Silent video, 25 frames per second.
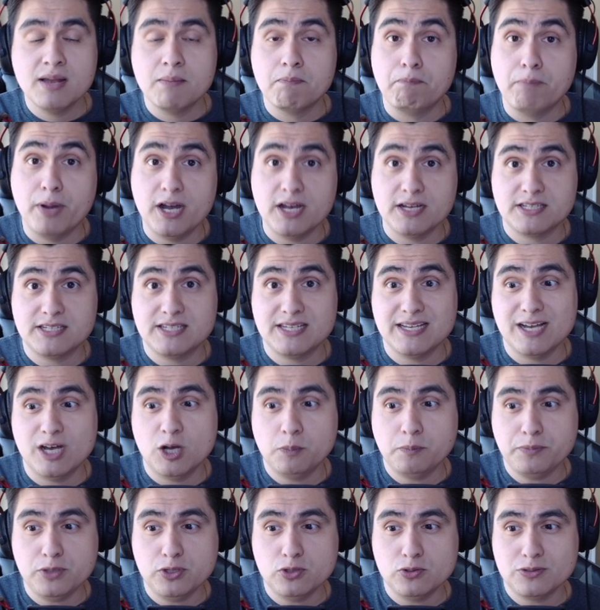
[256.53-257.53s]
But to
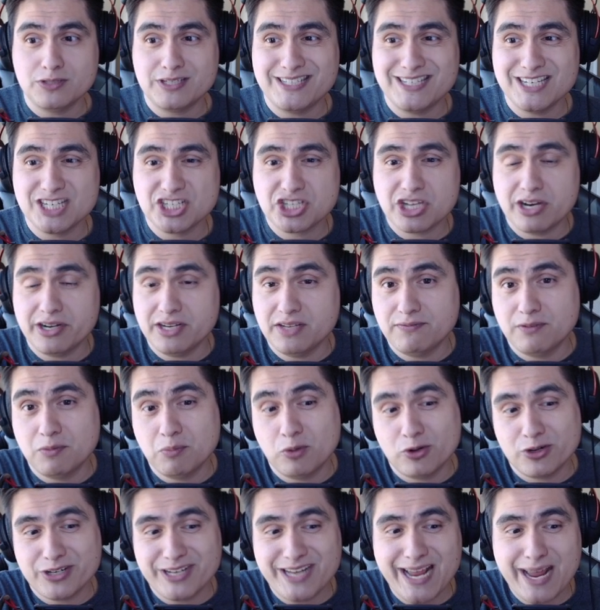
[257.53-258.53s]
help you dish out even
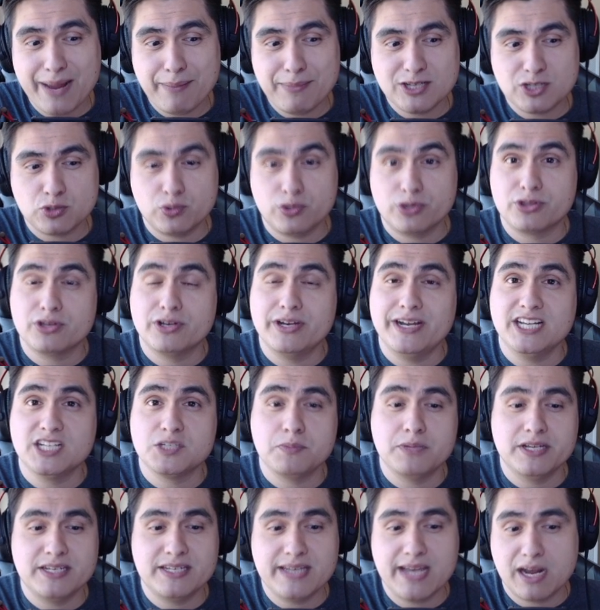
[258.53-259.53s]
more damage with her
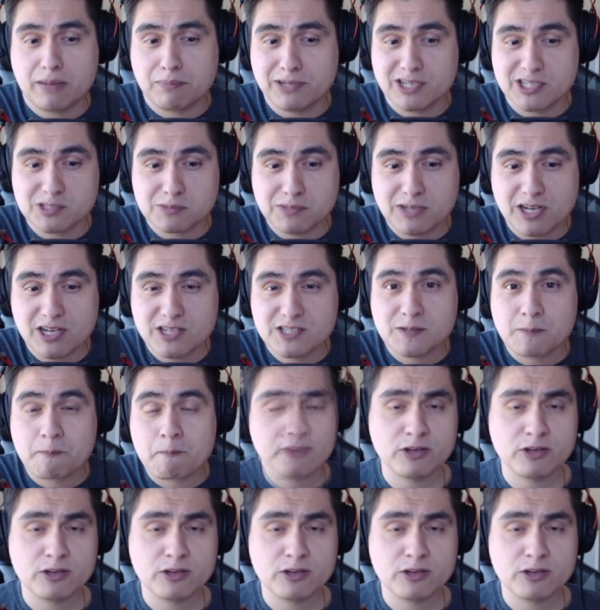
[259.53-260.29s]
HP Attack Plus Plus,